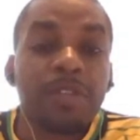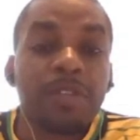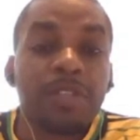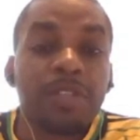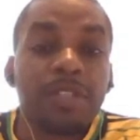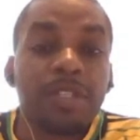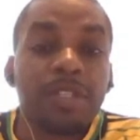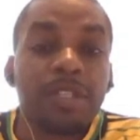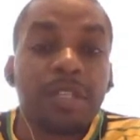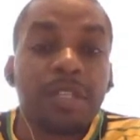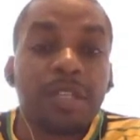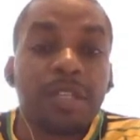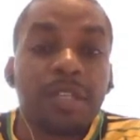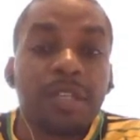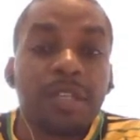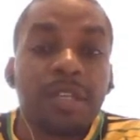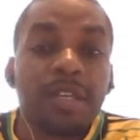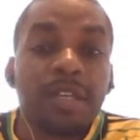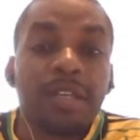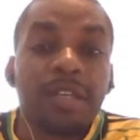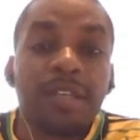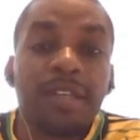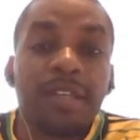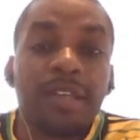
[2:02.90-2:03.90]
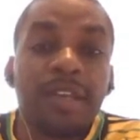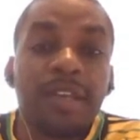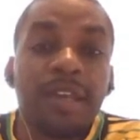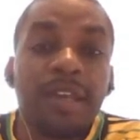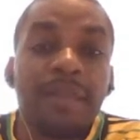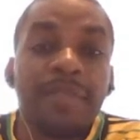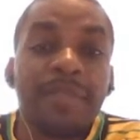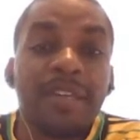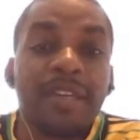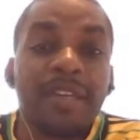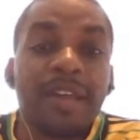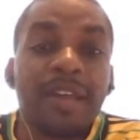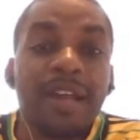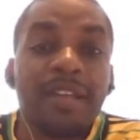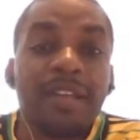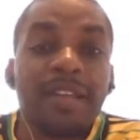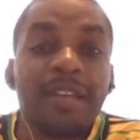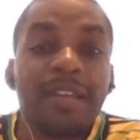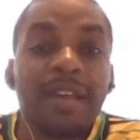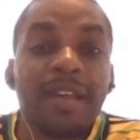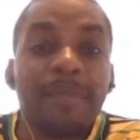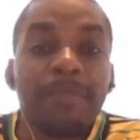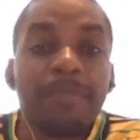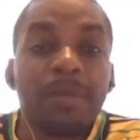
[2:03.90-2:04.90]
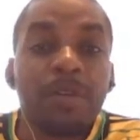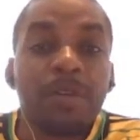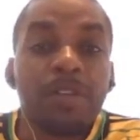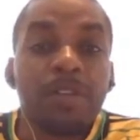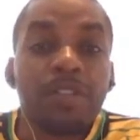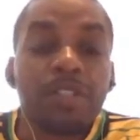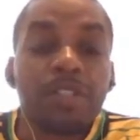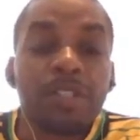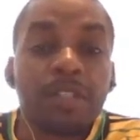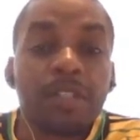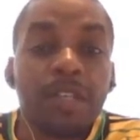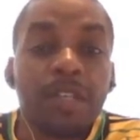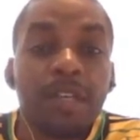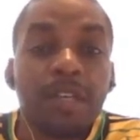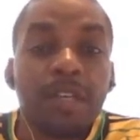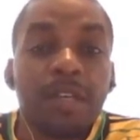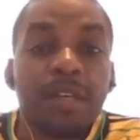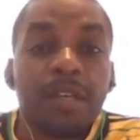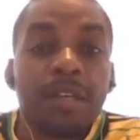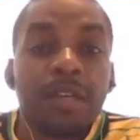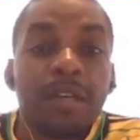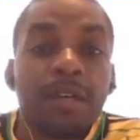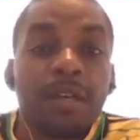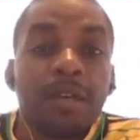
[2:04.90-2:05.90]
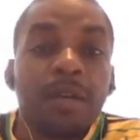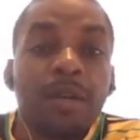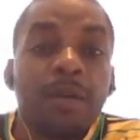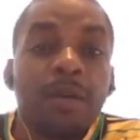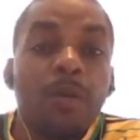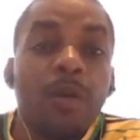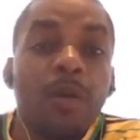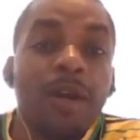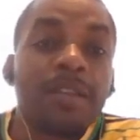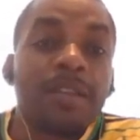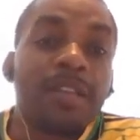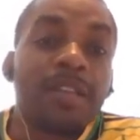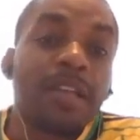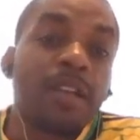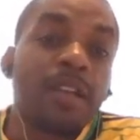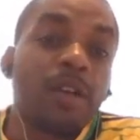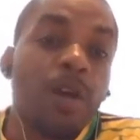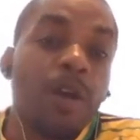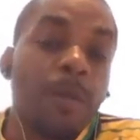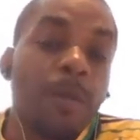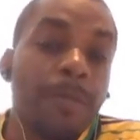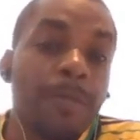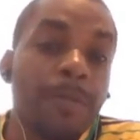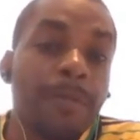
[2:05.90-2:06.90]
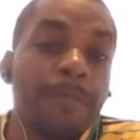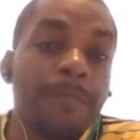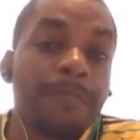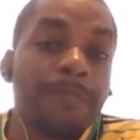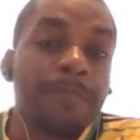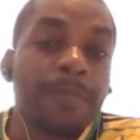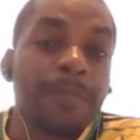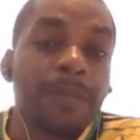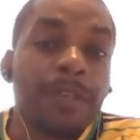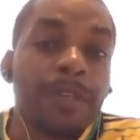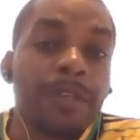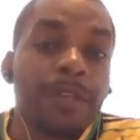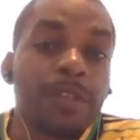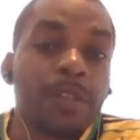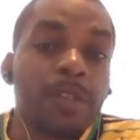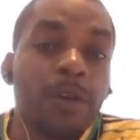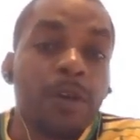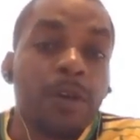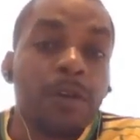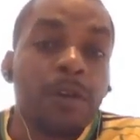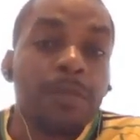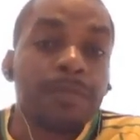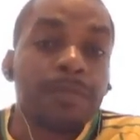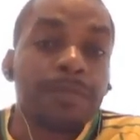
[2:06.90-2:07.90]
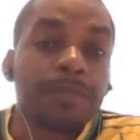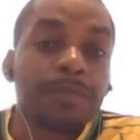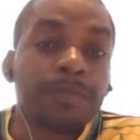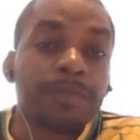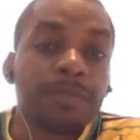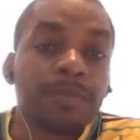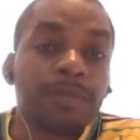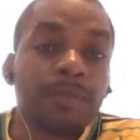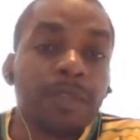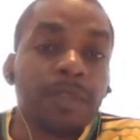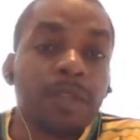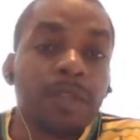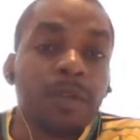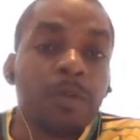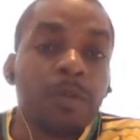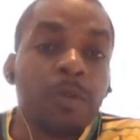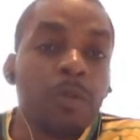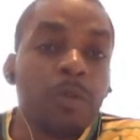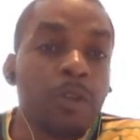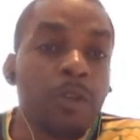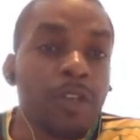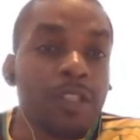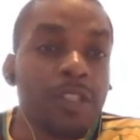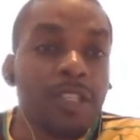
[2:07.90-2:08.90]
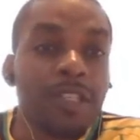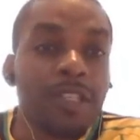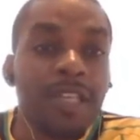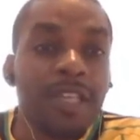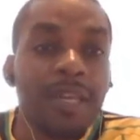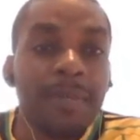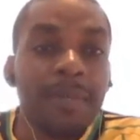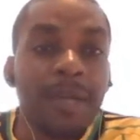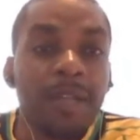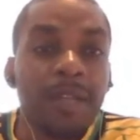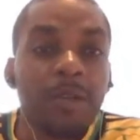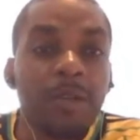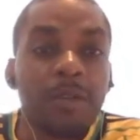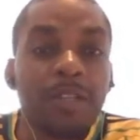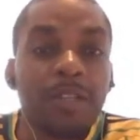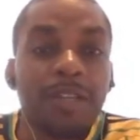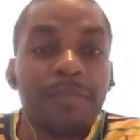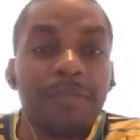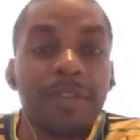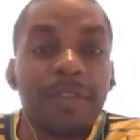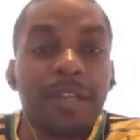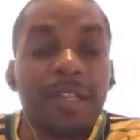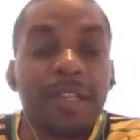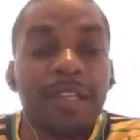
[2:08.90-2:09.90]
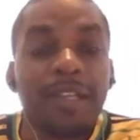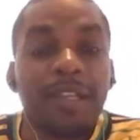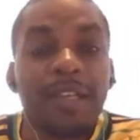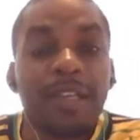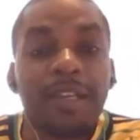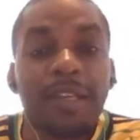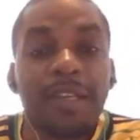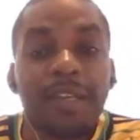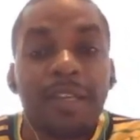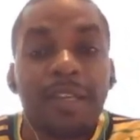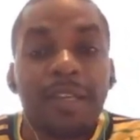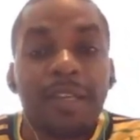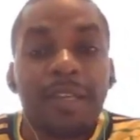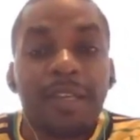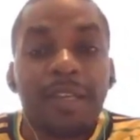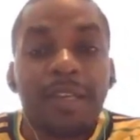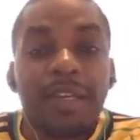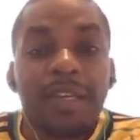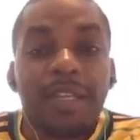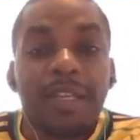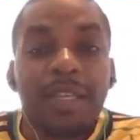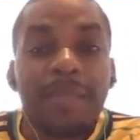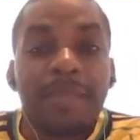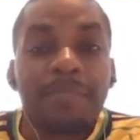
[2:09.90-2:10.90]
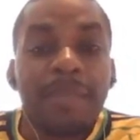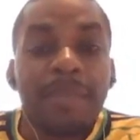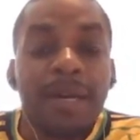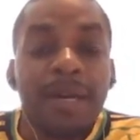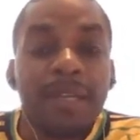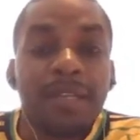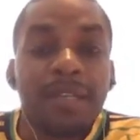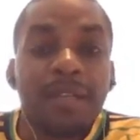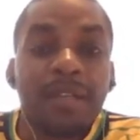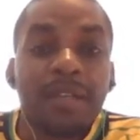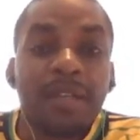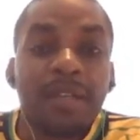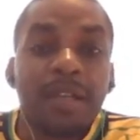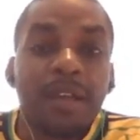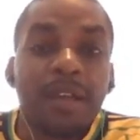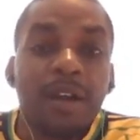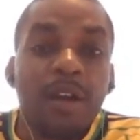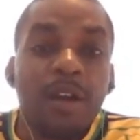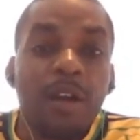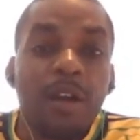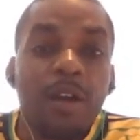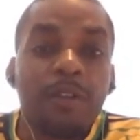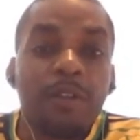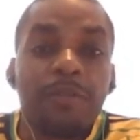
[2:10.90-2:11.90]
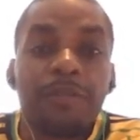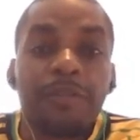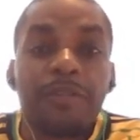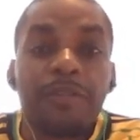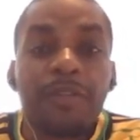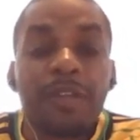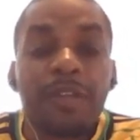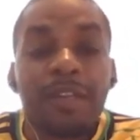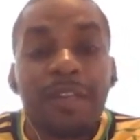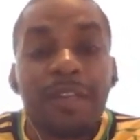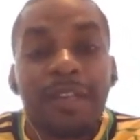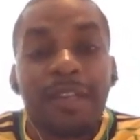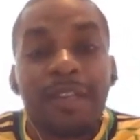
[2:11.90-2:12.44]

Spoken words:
us in the game and he kept us 1-0 up. So kudos to Damon Lowe, definitely the man of